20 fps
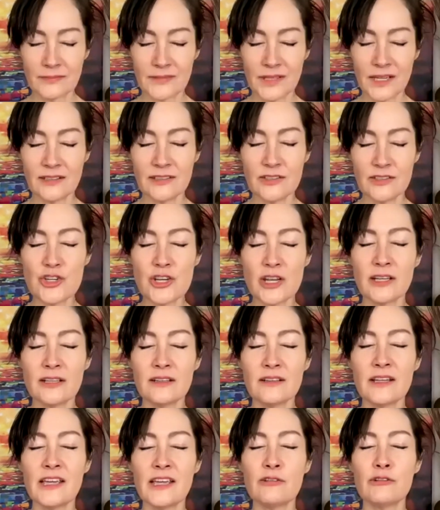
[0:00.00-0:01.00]
And
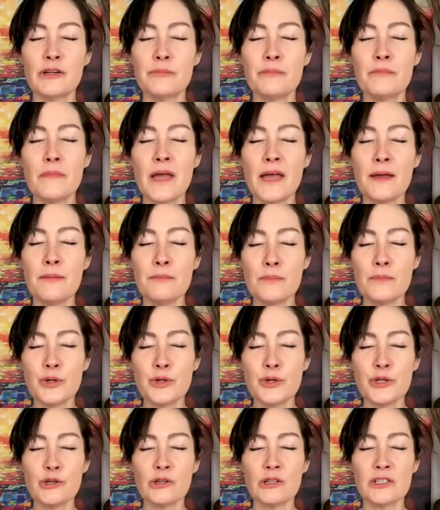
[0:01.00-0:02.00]
gently remember
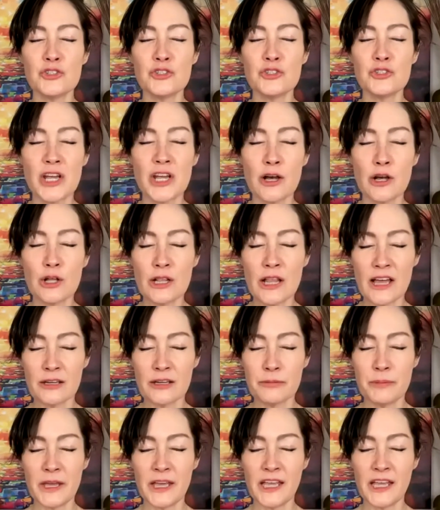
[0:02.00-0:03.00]
you're a
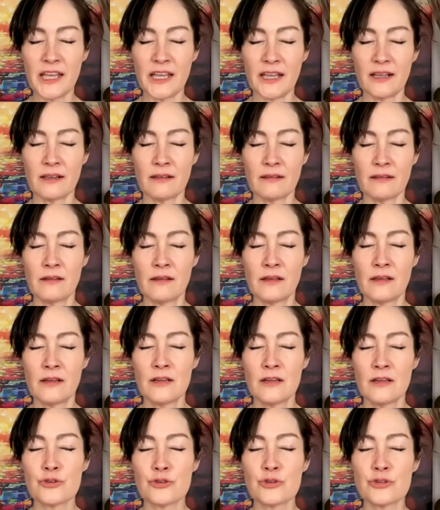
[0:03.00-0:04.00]
gel-like being.
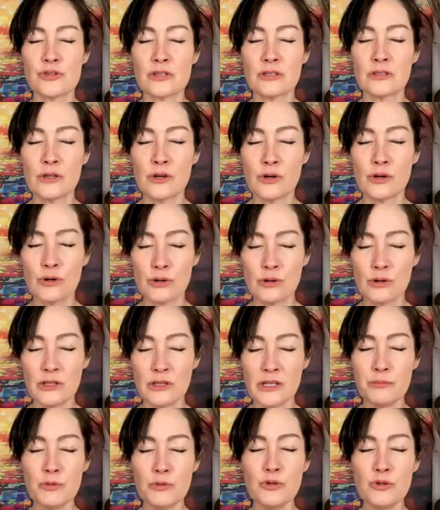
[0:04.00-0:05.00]
So
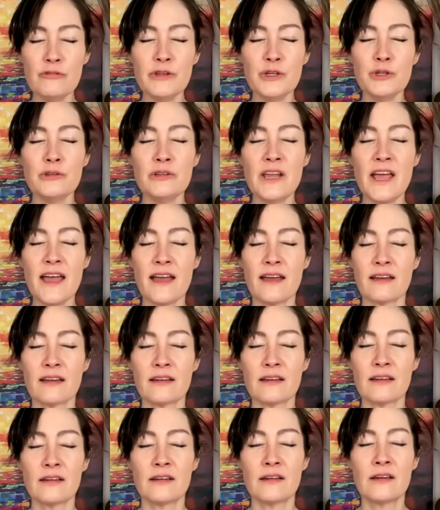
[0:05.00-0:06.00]
slowly move your
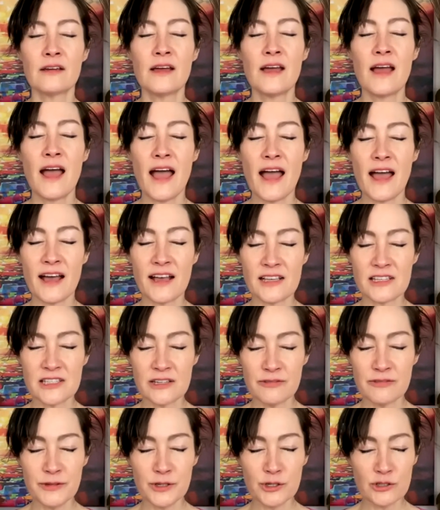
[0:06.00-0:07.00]
neck as
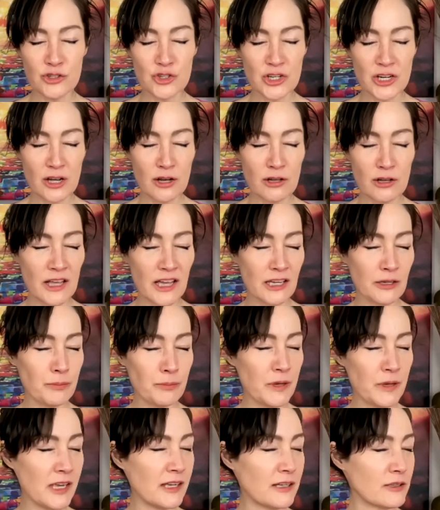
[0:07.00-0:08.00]
if you're a gel-like
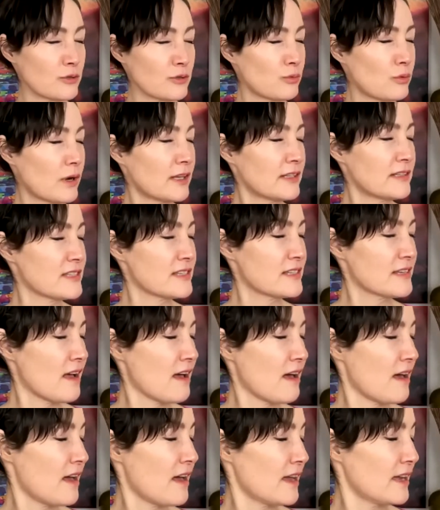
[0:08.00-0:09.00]
being to one
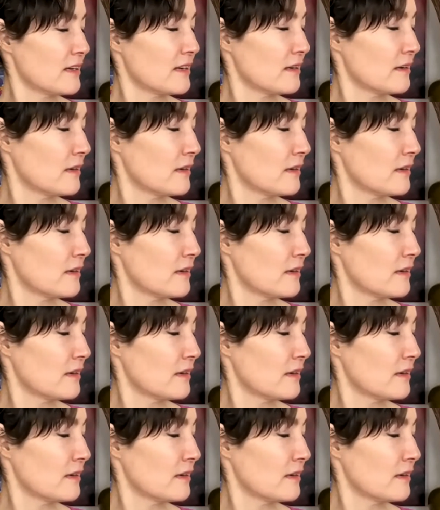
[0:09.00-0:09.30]
side.